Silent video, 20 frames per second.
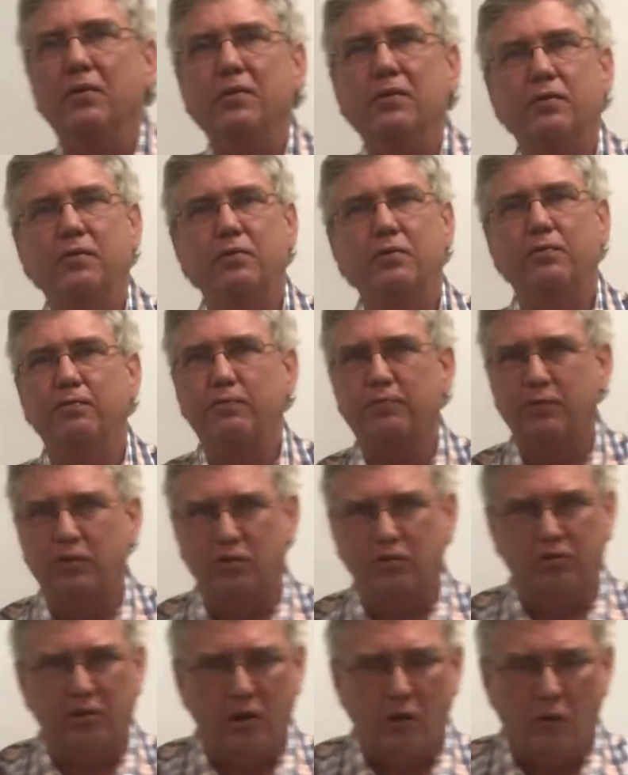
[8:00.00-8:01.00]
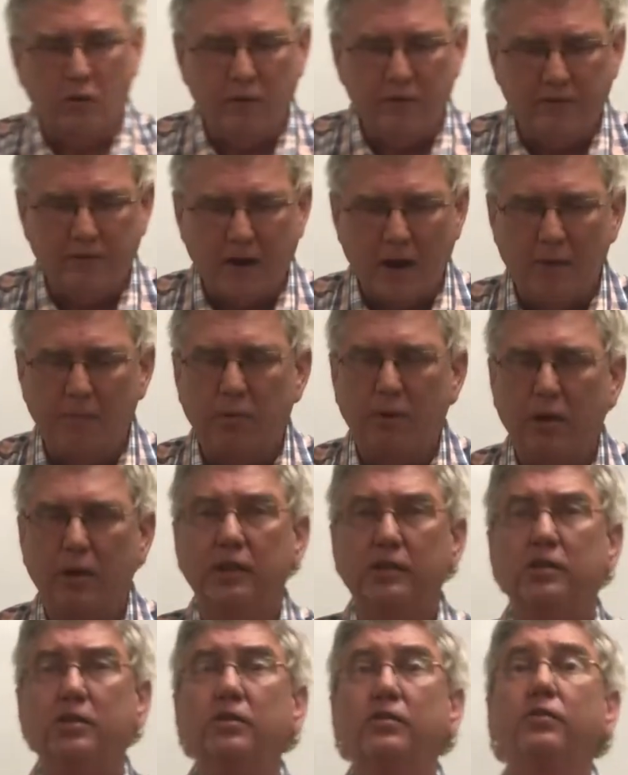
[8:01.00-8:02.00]
the slower the
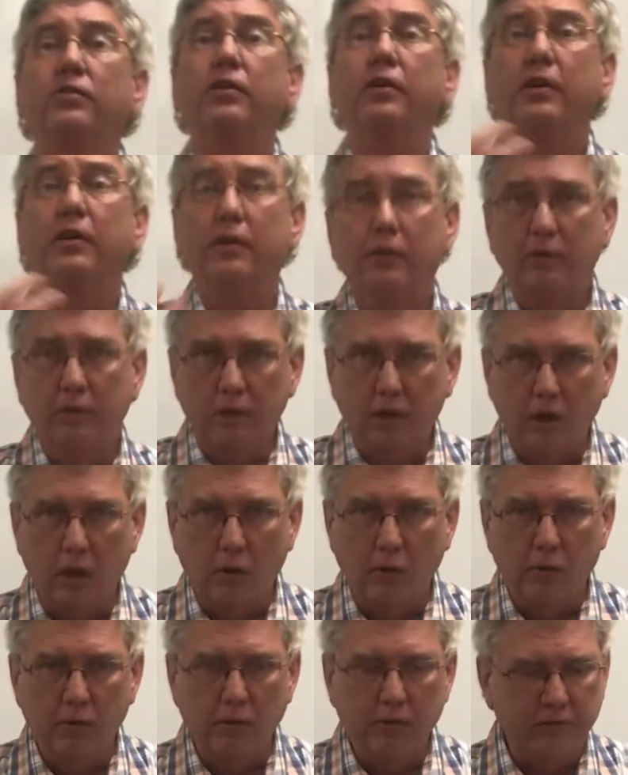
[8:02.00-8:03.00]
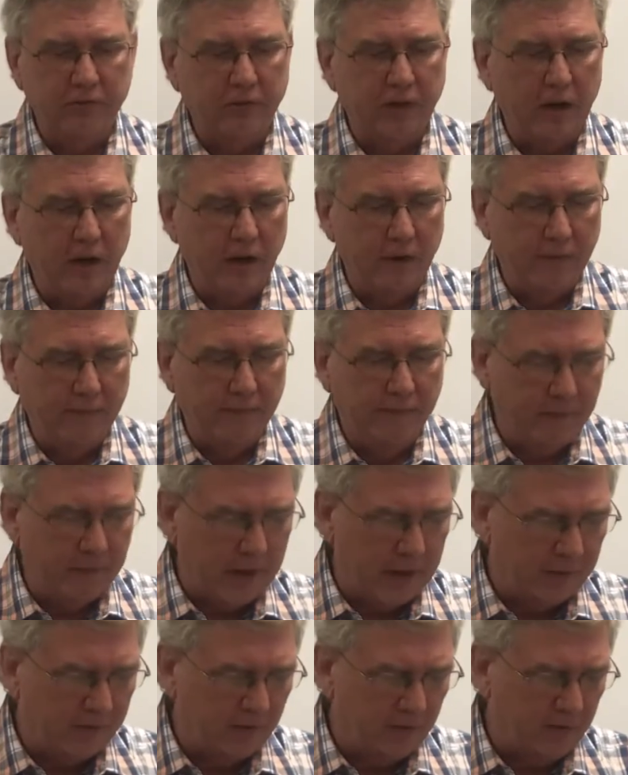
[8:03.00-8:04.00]
vibrations, the lower the sound,
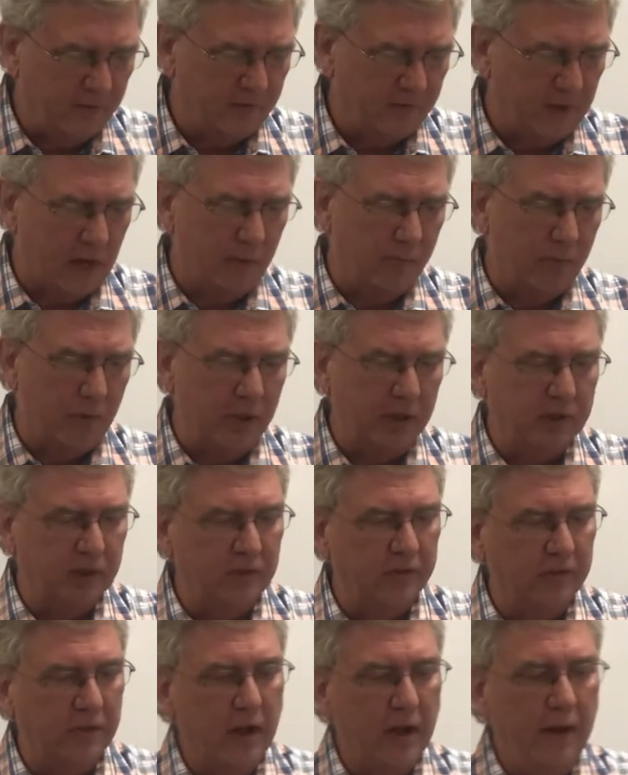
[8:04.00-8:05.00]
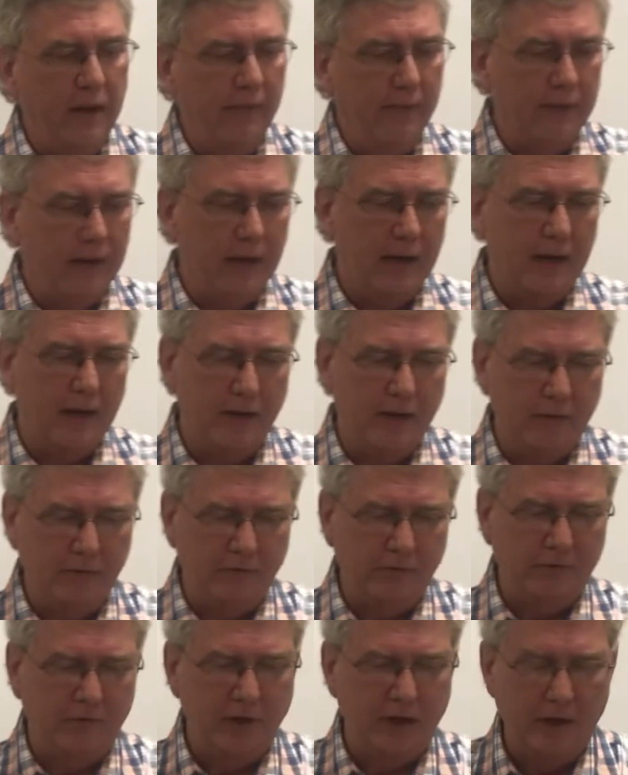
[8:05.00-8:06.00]
faster the vibrations, the higher the
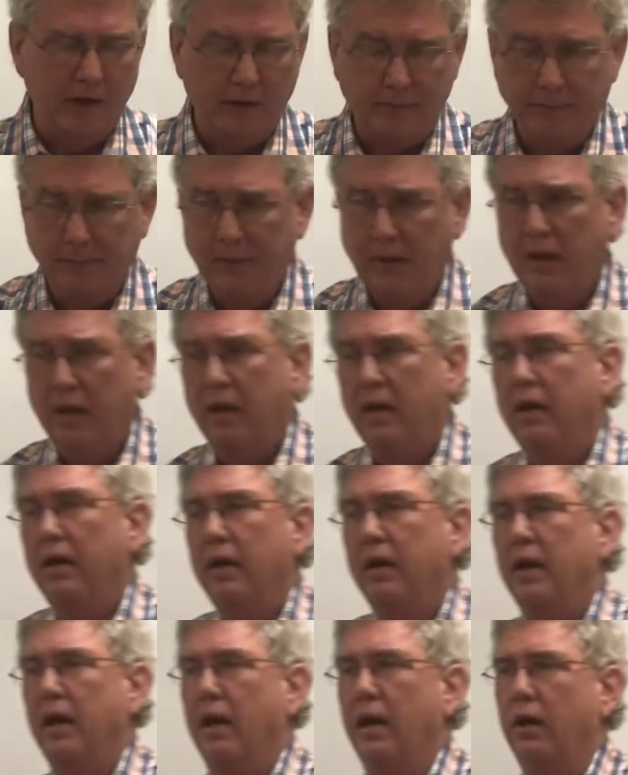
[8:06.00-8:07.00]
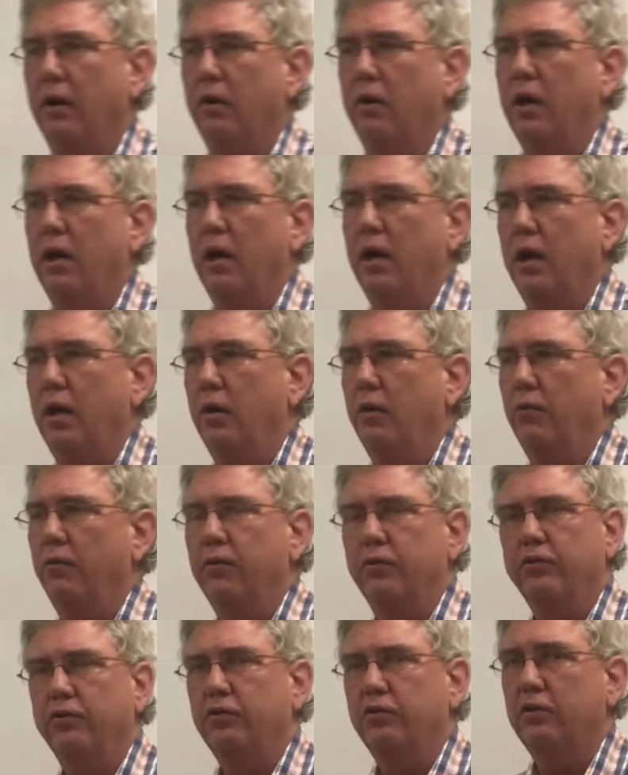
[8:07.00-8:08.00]
sound. Now,
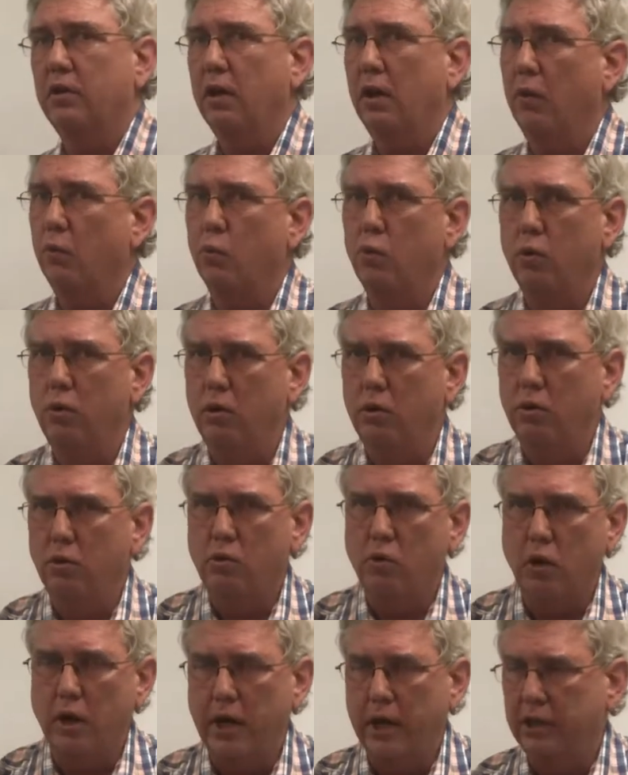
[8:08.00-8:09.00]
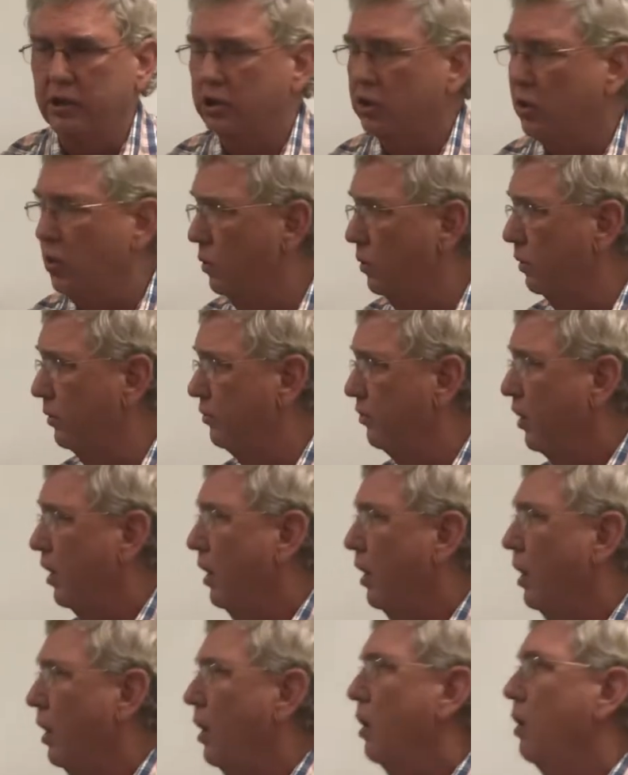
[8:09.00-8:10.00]
this is a real crash course.
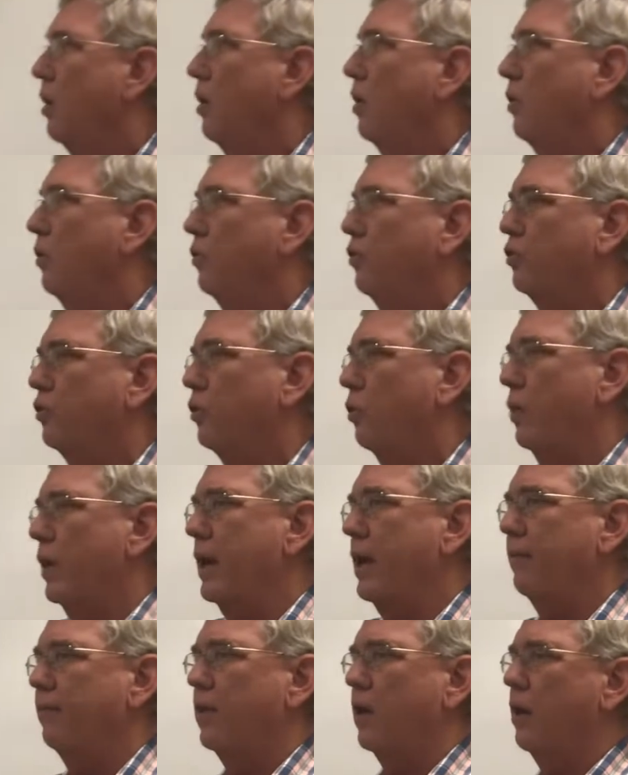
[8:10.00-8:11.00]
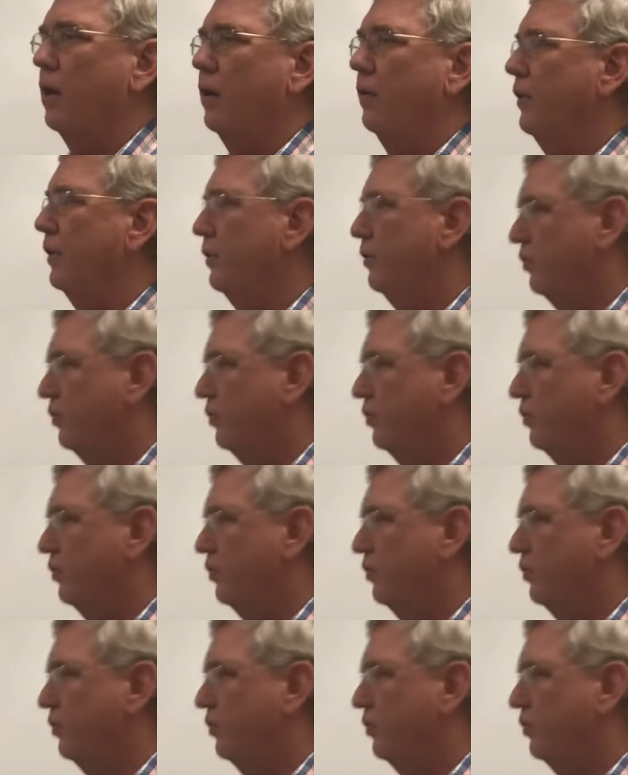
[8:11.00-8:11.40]
So we have all these